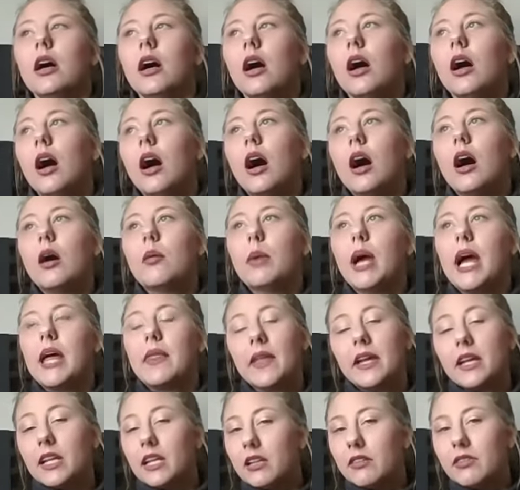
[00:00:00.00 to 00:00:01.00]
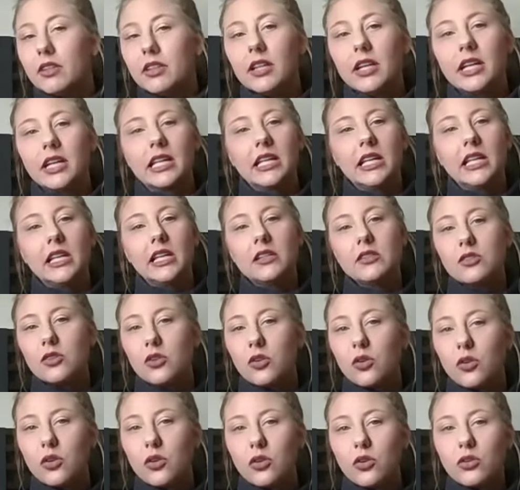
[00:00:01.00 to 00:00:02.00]
And then even
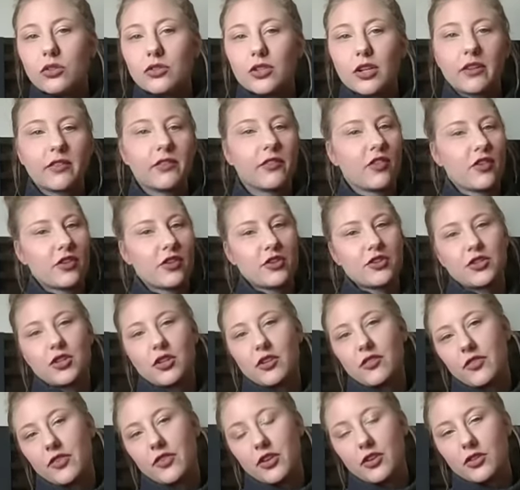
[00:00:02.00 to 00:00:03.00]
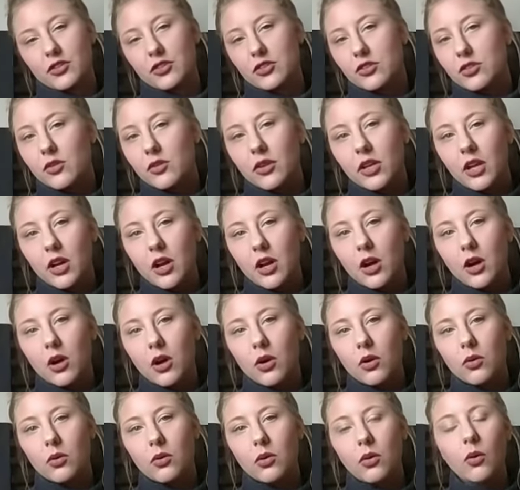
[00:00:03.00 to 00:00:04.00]
easels or furniture for your
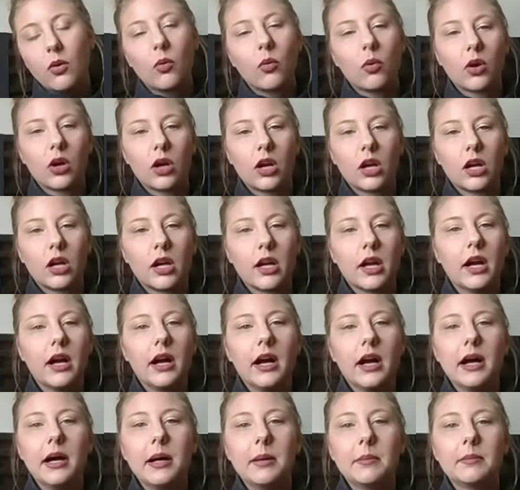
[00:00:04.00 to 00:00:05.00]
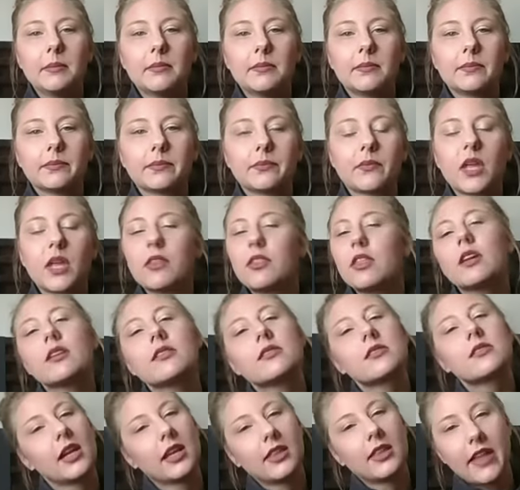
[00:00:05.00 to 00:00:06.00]
studio or
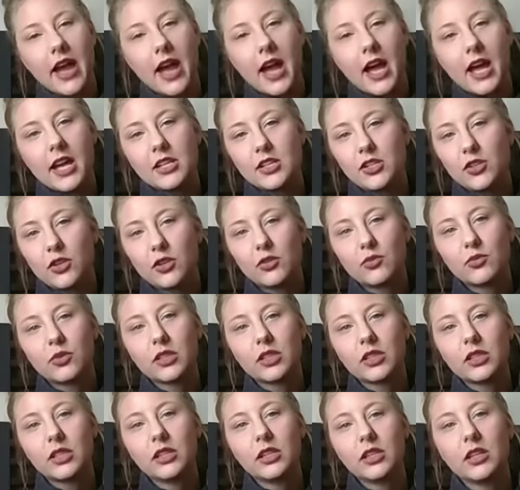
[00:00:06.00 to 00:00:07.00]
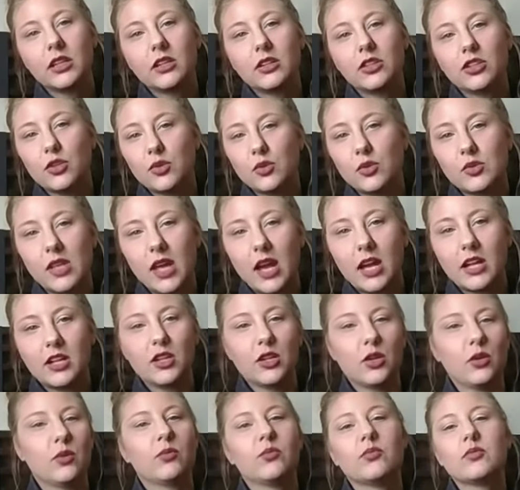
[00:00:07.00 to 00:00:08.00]
things like that. And you can really use that,
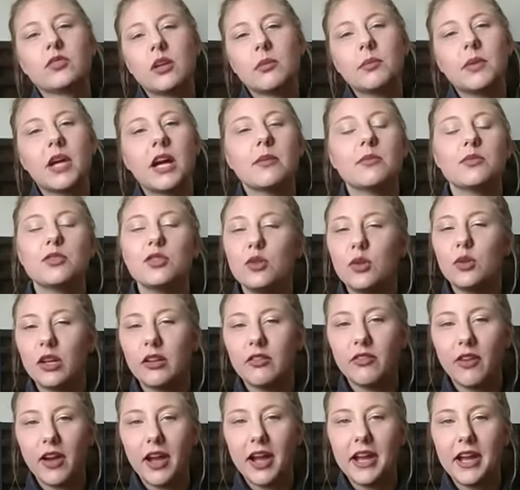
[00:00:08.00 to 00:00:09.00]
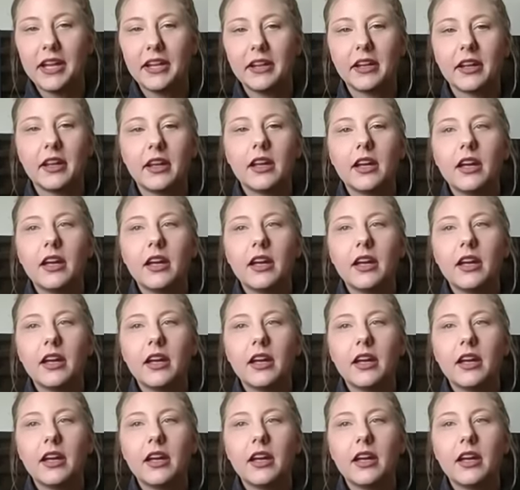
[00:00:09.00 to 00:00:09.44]
sometimes you can find,